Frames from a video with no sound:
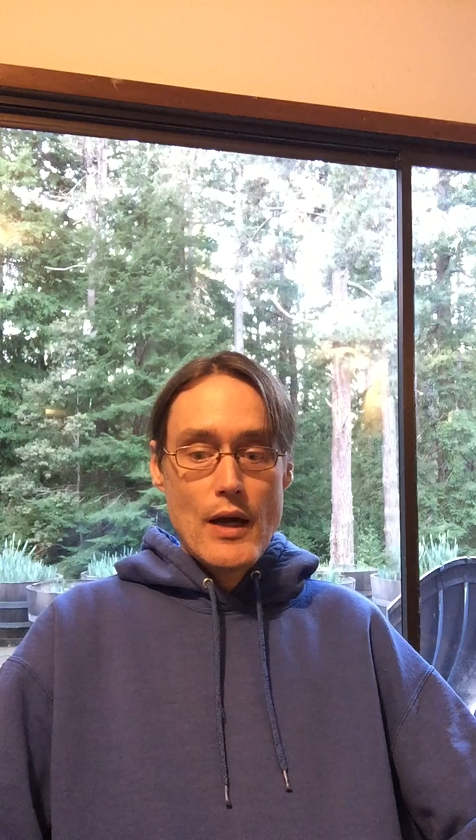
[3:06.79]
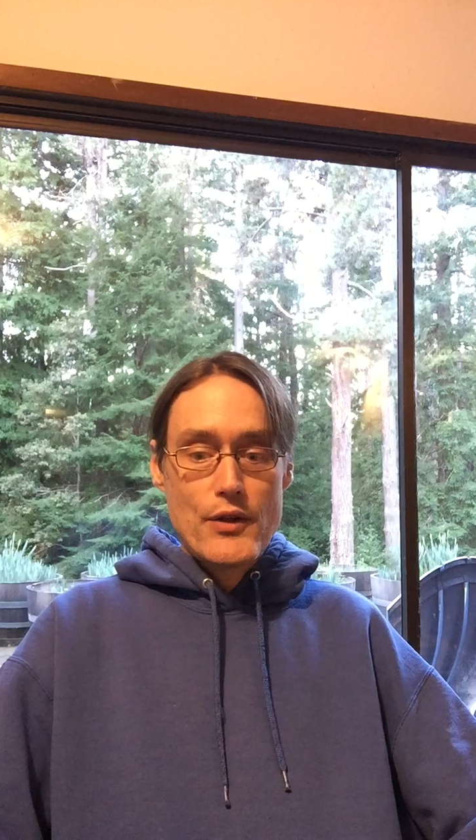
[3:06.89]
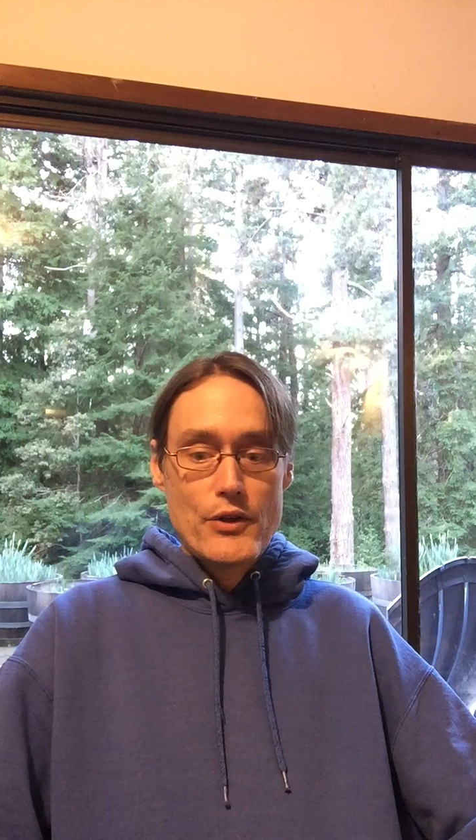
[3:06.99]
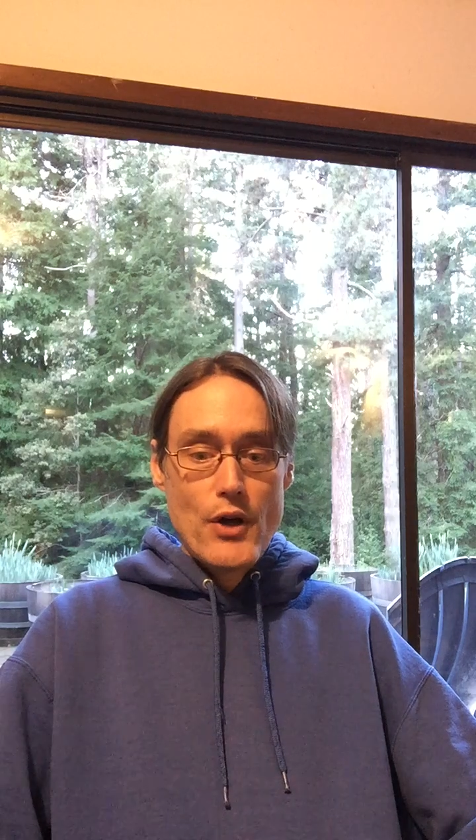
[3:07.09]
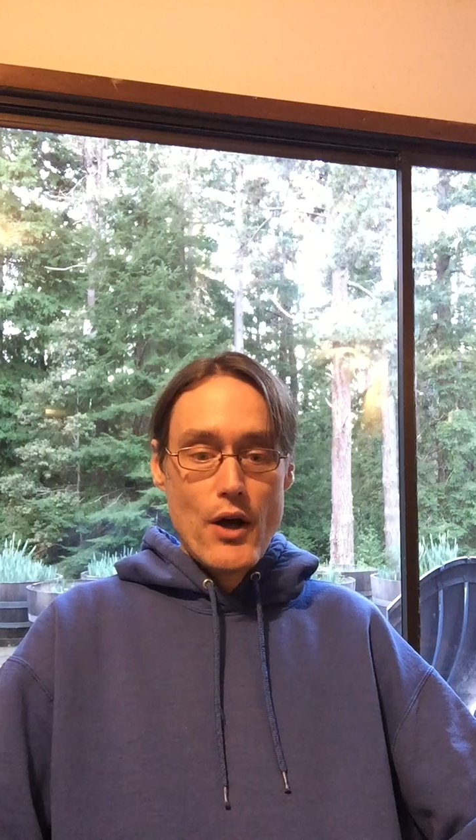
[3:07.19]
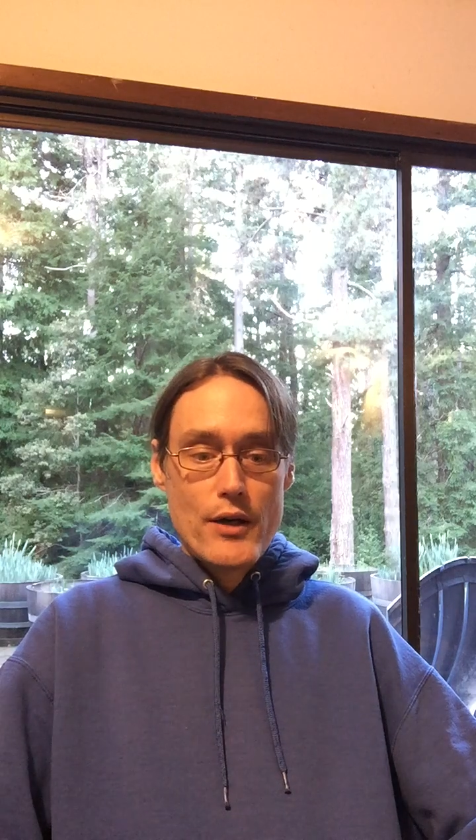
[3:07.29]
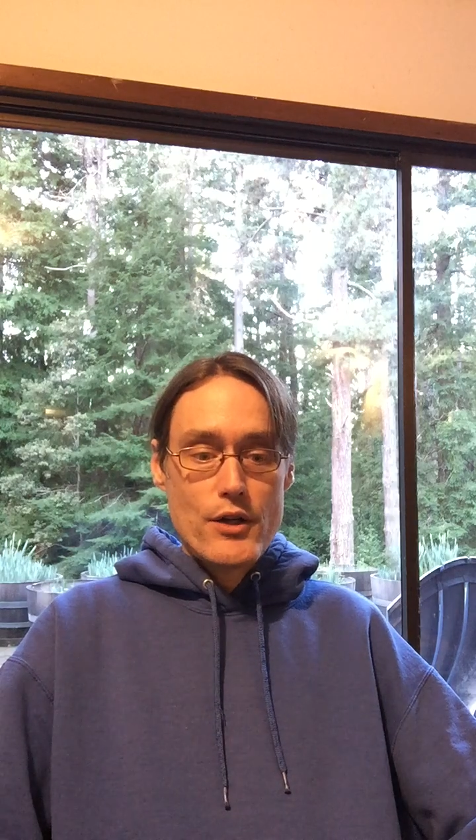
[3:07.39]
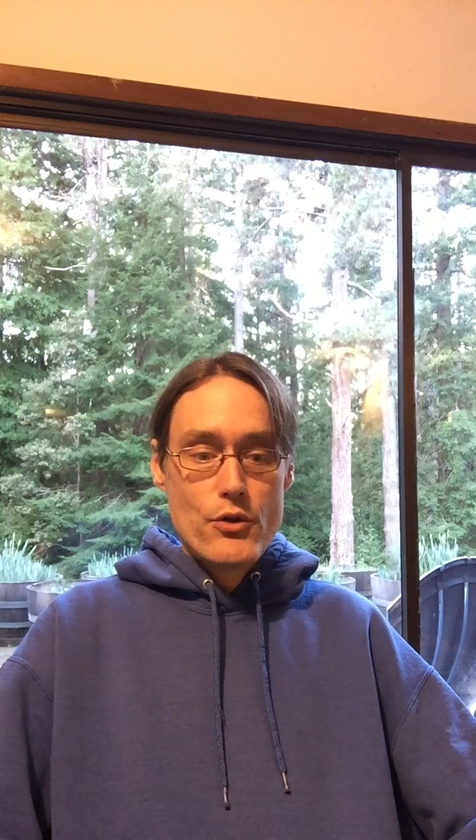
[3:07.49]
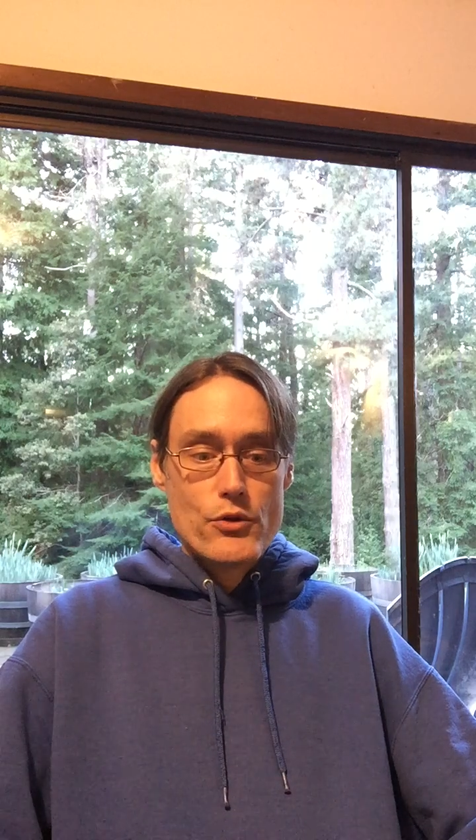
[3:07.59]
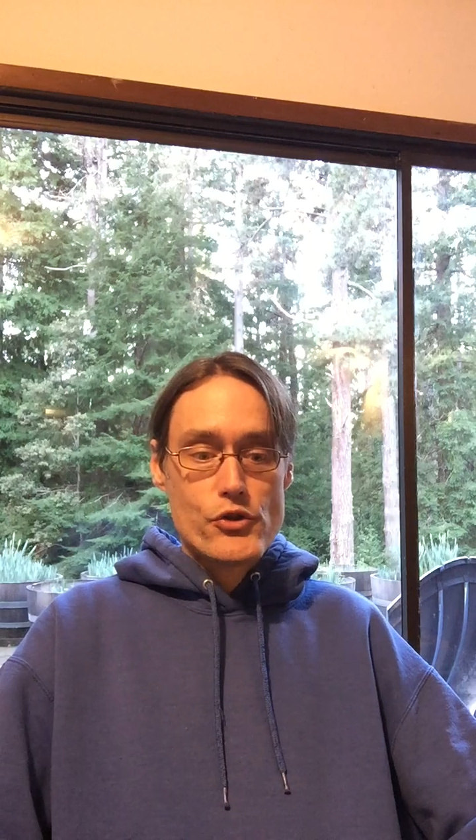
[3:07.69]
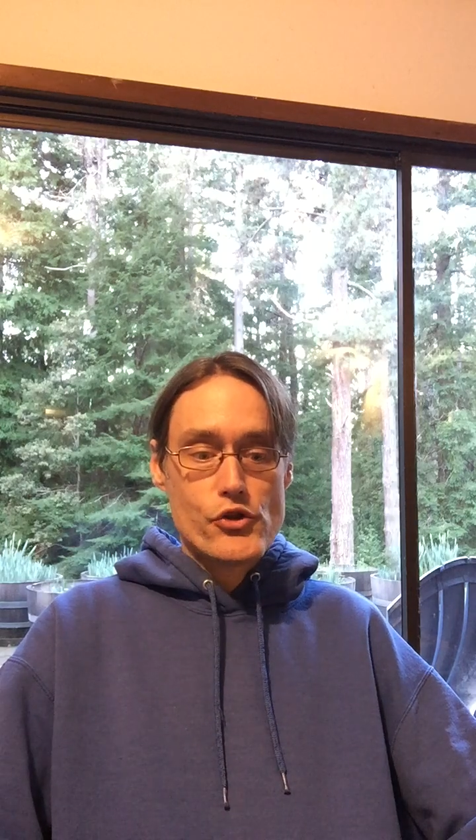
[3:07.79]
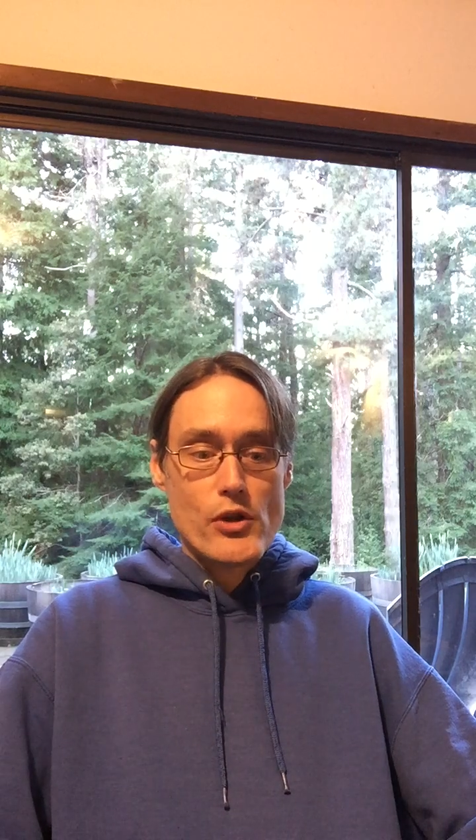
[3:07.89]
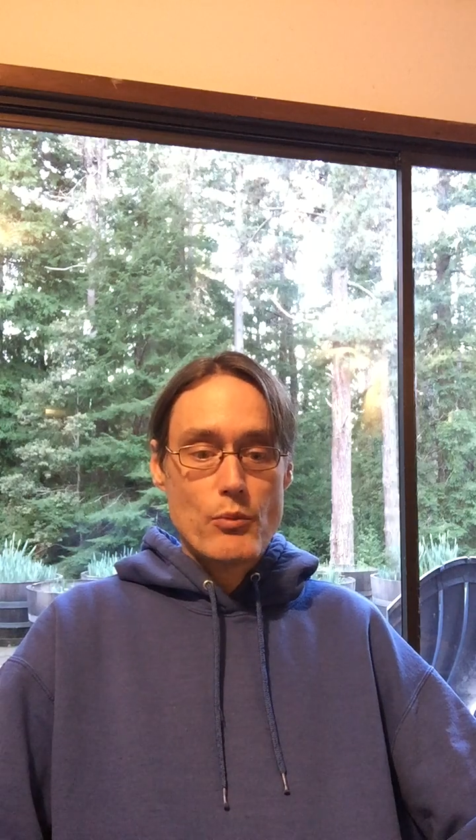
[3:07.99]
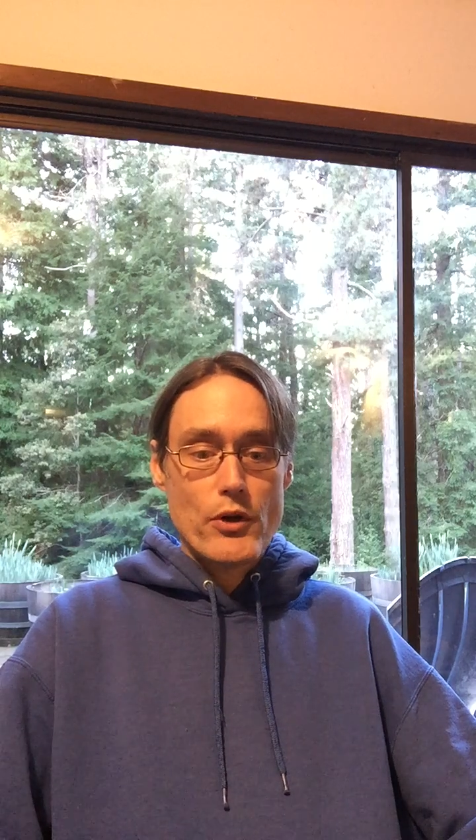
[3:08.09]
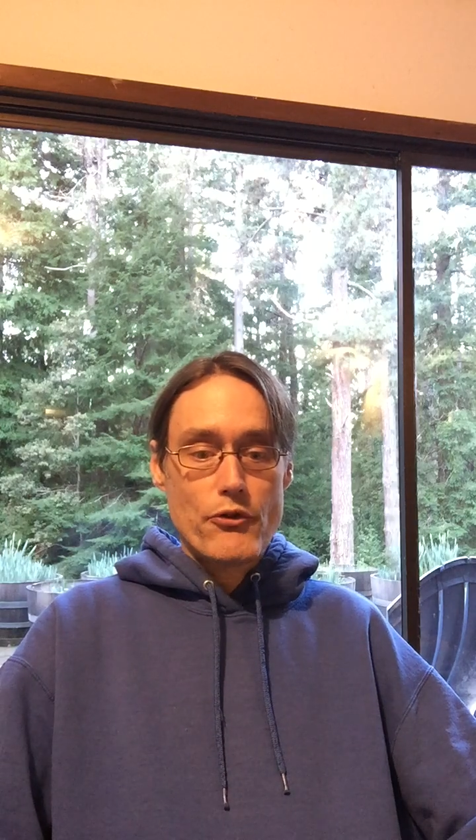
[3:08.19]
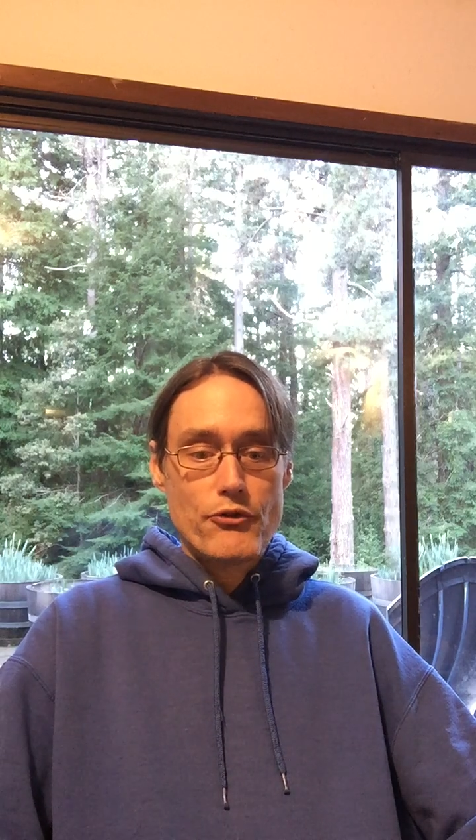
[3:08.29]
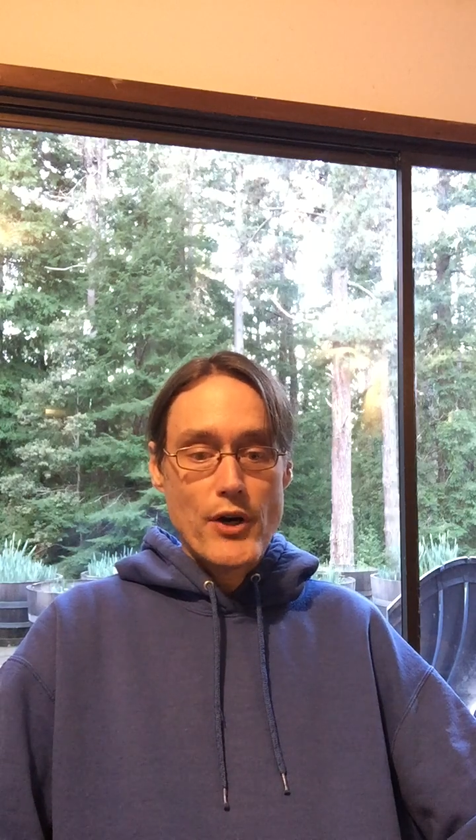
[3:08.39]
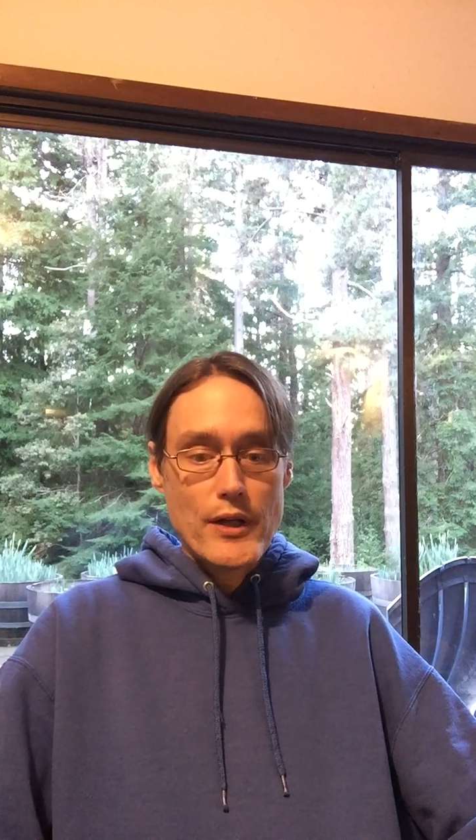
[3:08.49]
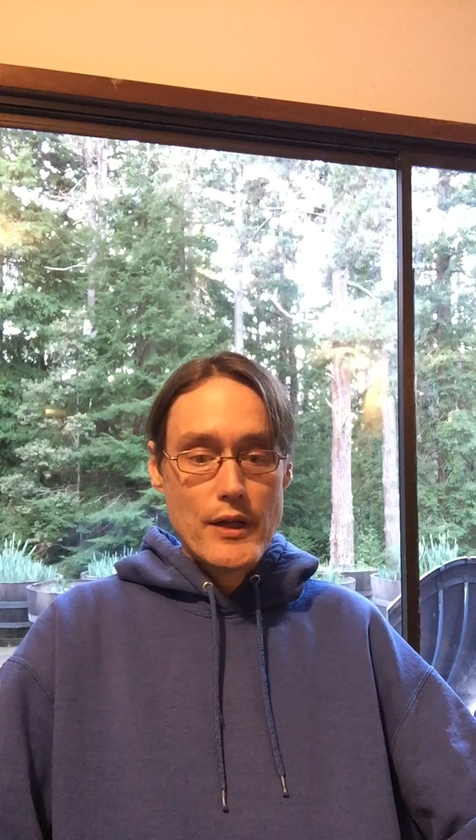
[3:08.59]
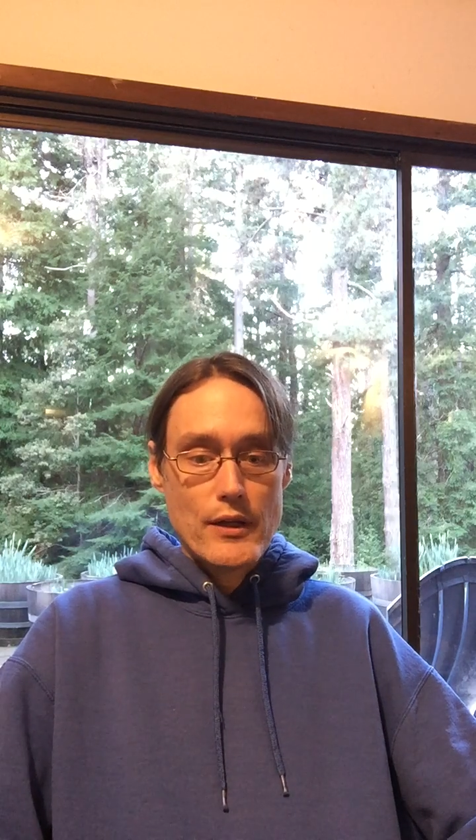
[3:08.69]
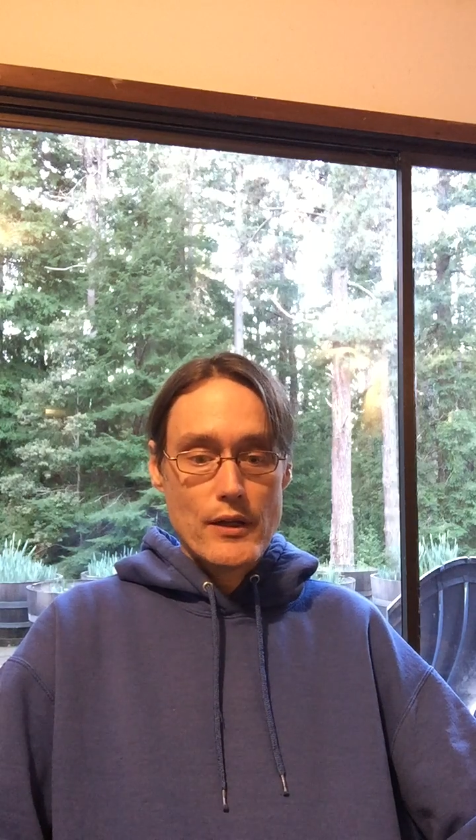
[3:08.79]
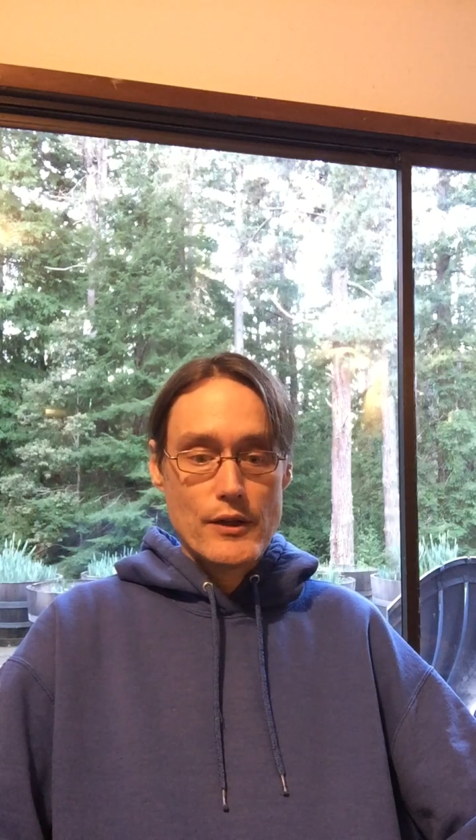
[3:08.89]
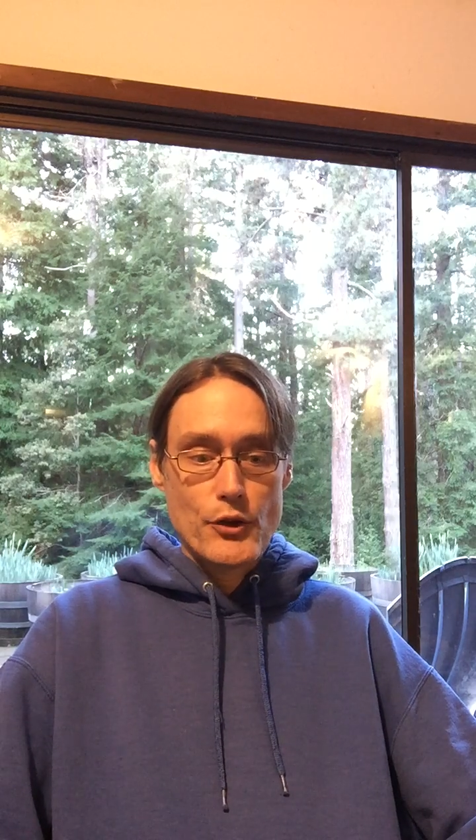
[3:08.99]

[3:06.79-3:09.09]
I think the audio is somewhat funky and a